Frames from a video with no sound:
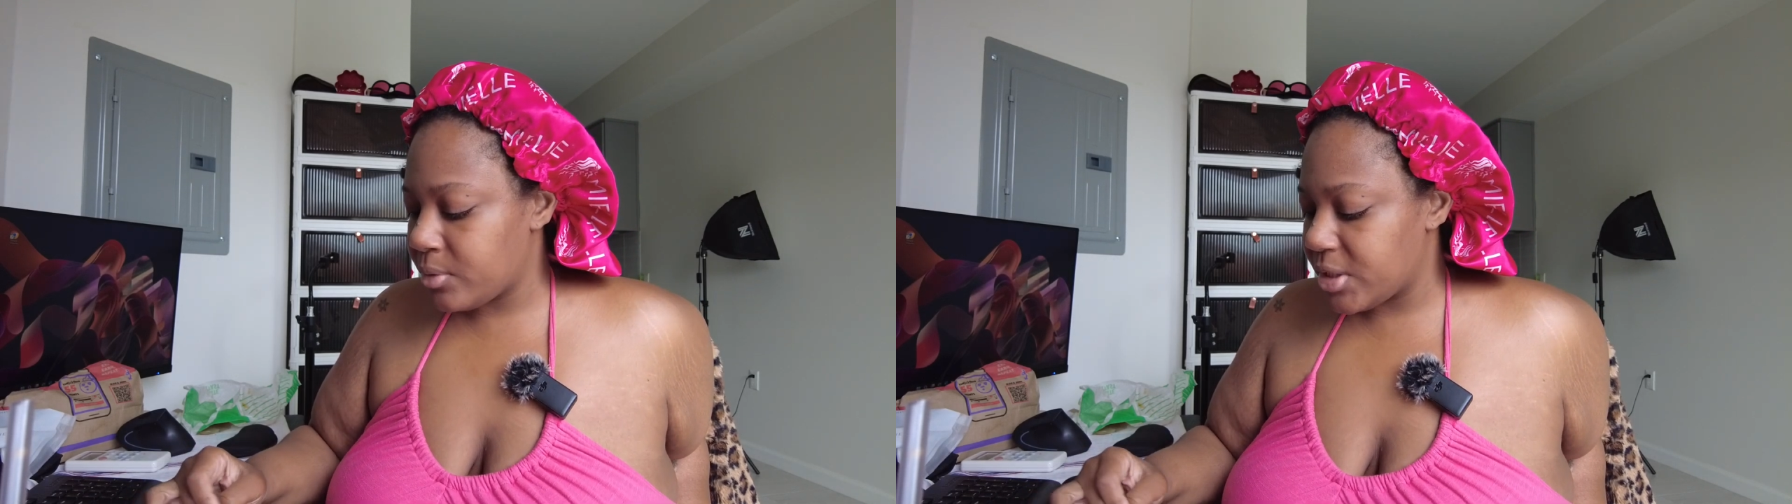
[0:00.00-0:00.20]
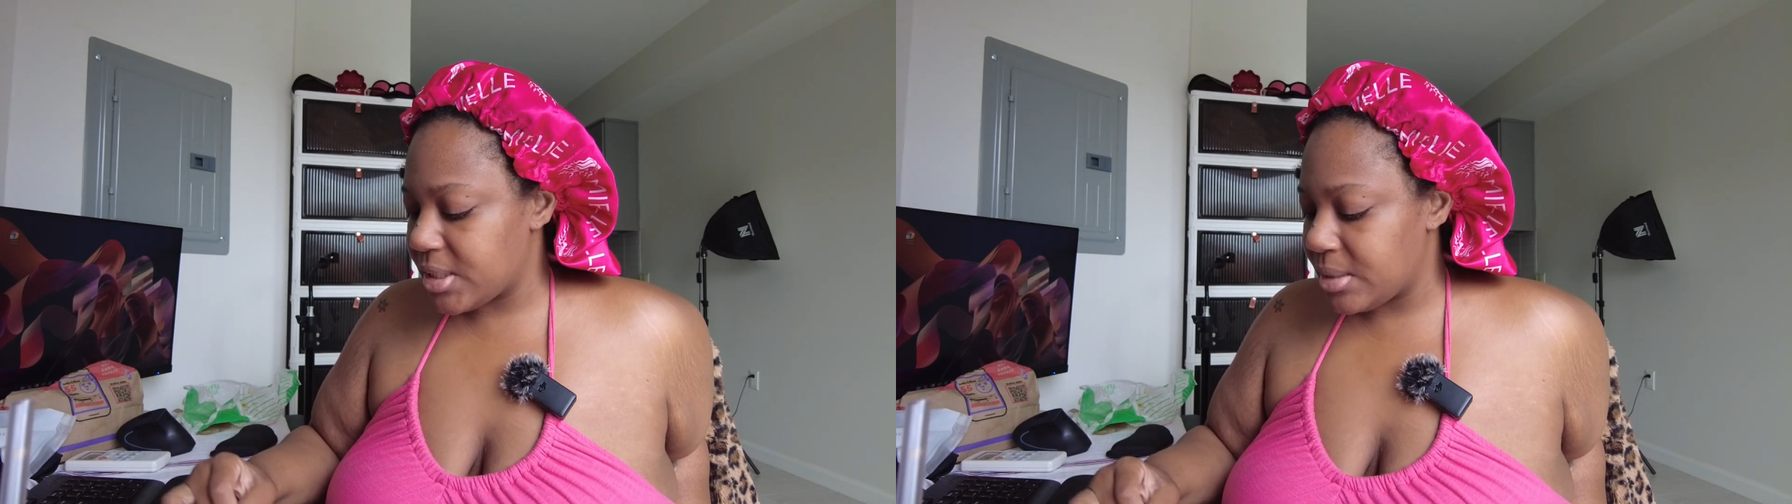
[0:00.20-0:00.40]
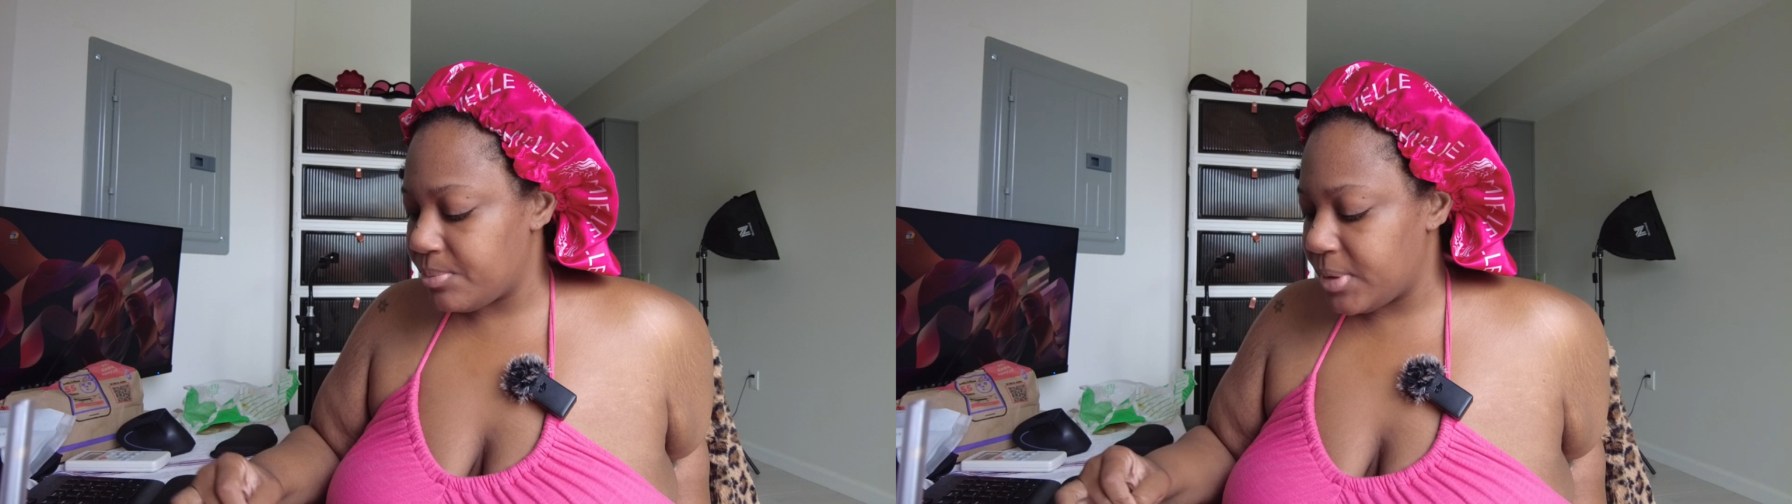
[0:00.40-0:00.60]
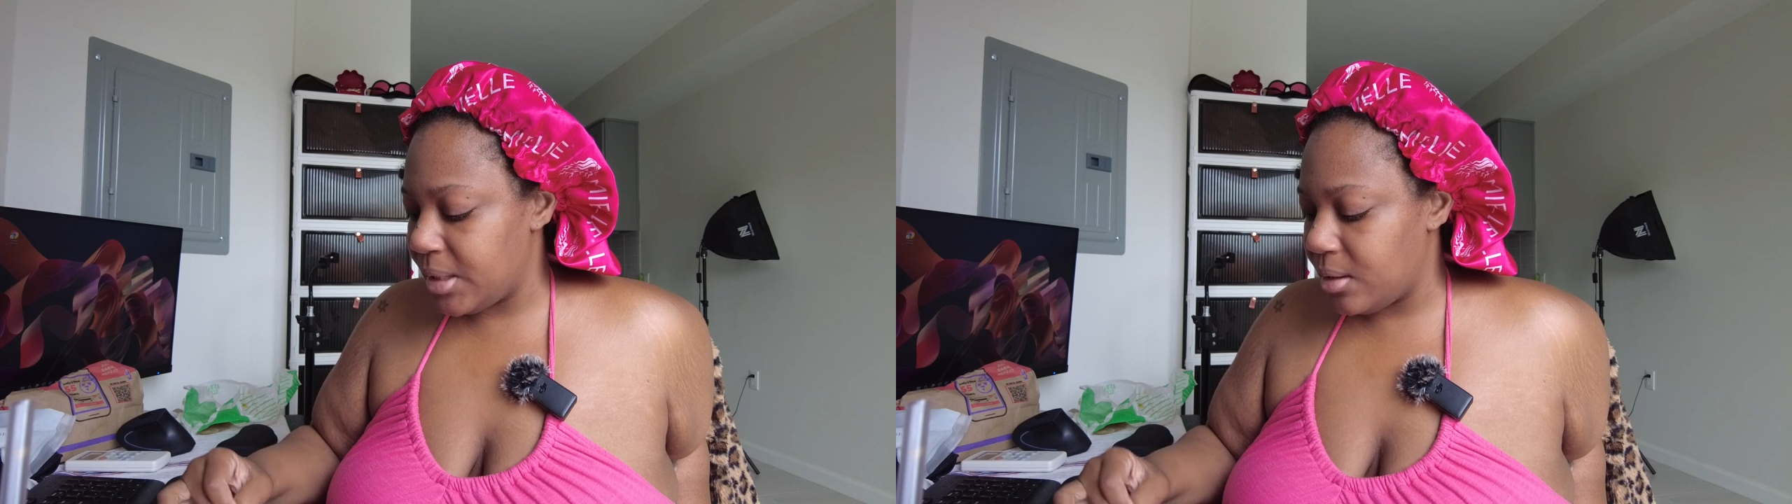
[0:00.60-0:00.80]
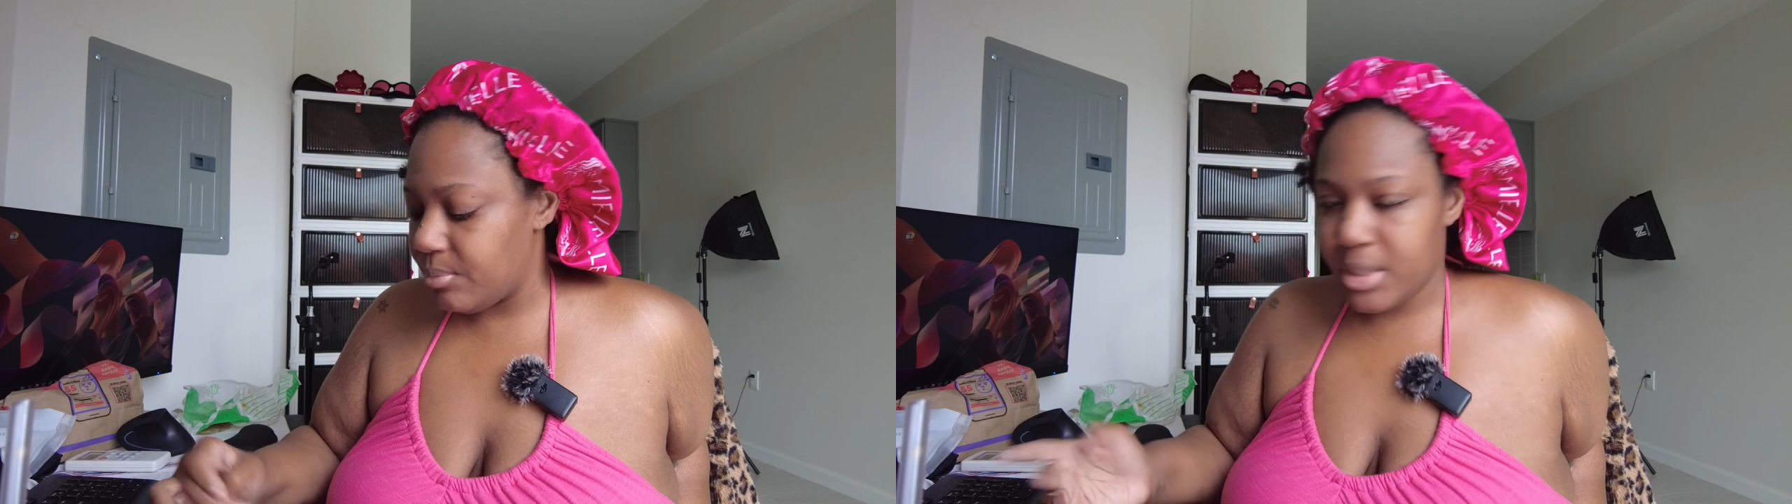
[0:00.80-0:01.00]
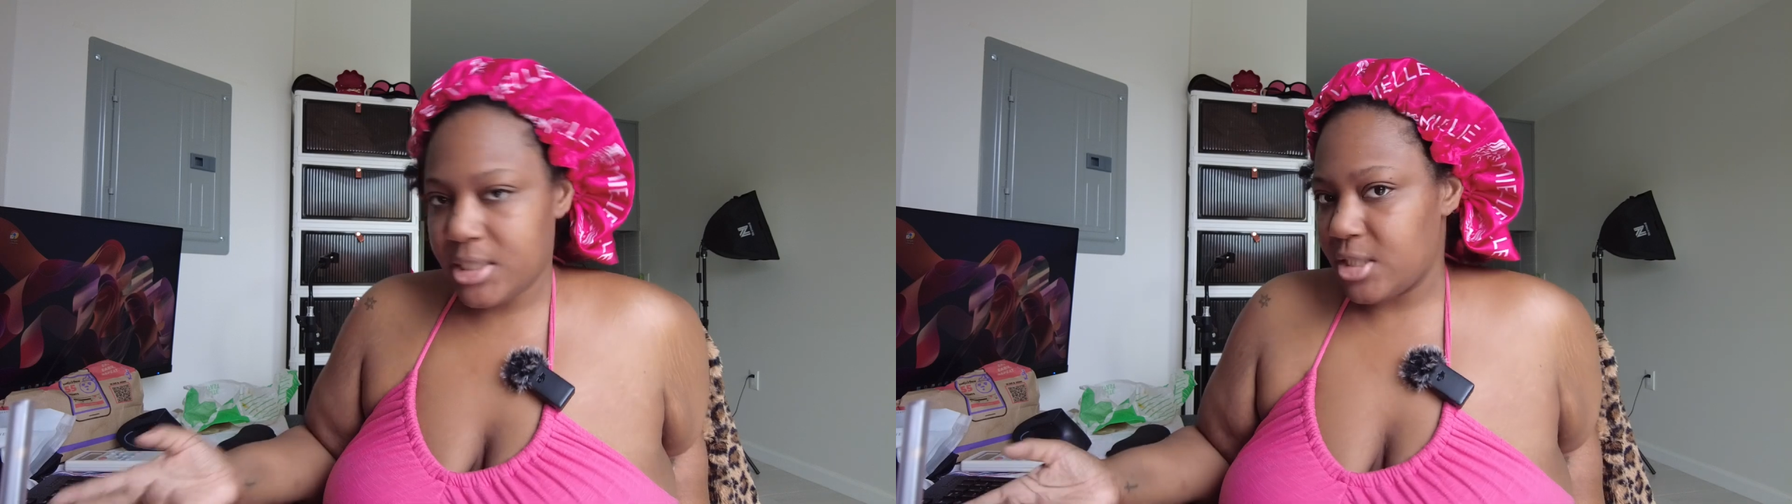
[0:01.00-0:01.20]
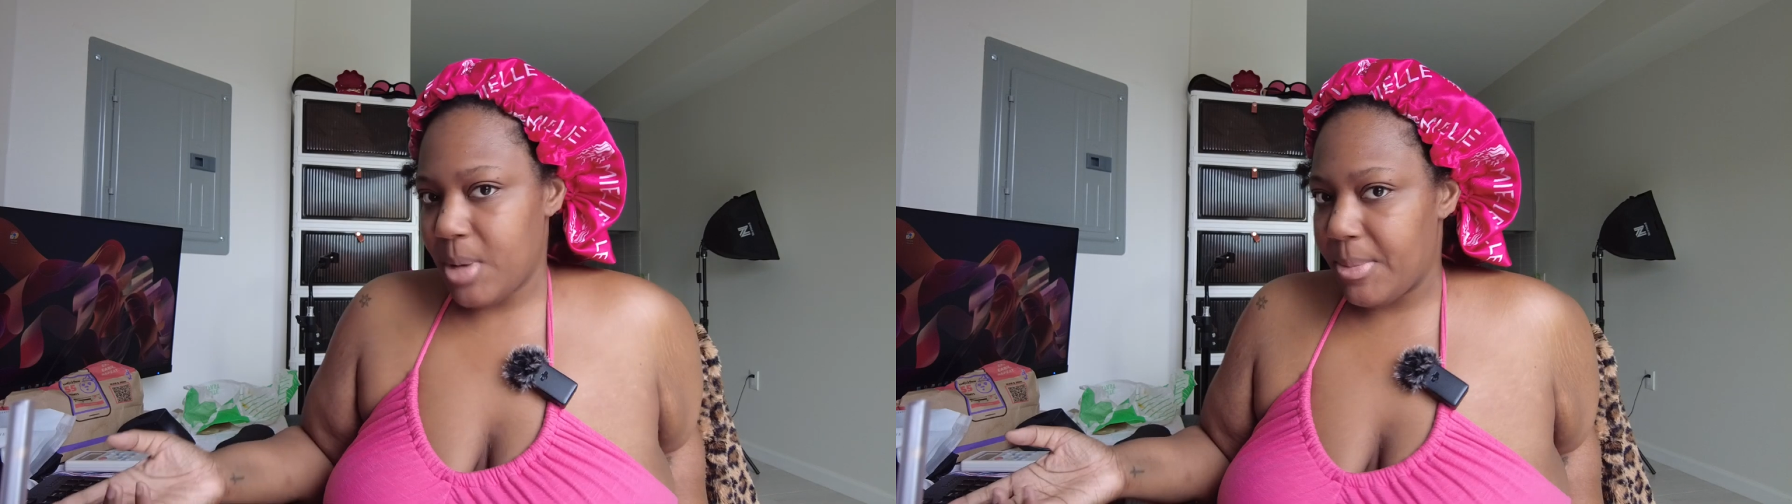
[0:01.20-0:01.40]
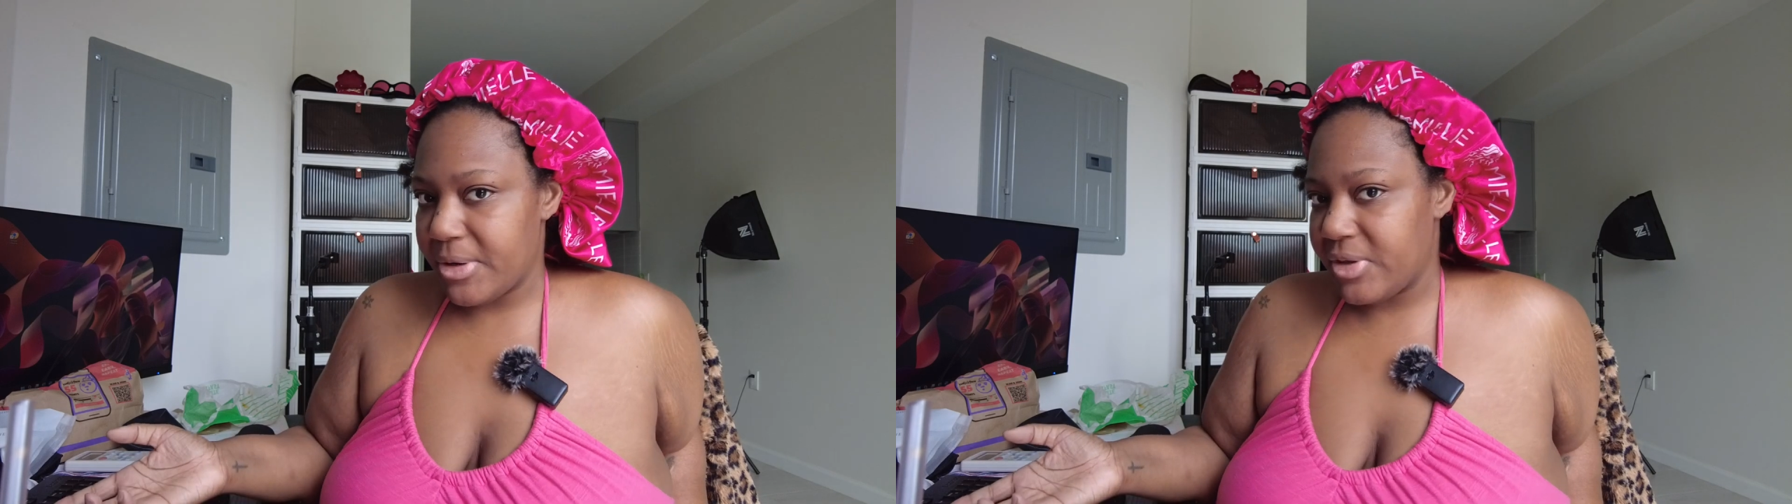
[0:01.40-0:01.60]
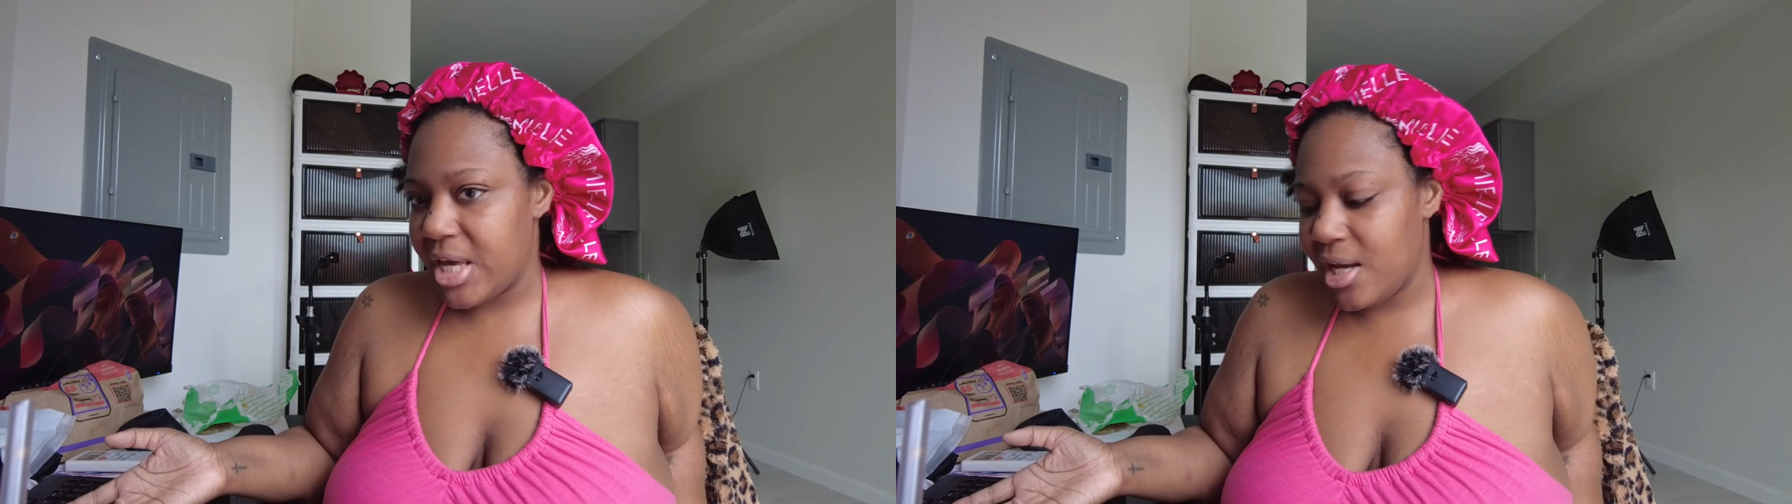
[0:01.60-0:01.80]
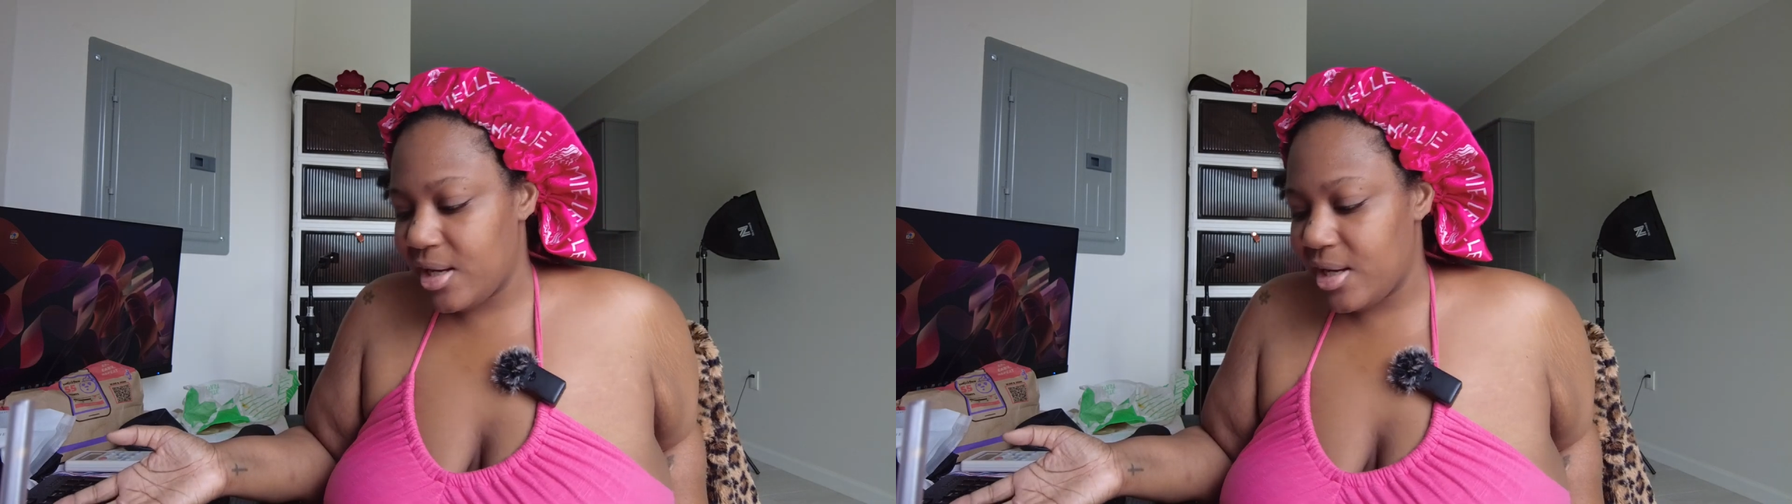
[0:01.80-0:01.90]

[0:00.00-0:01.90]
just simply because it's my birthday,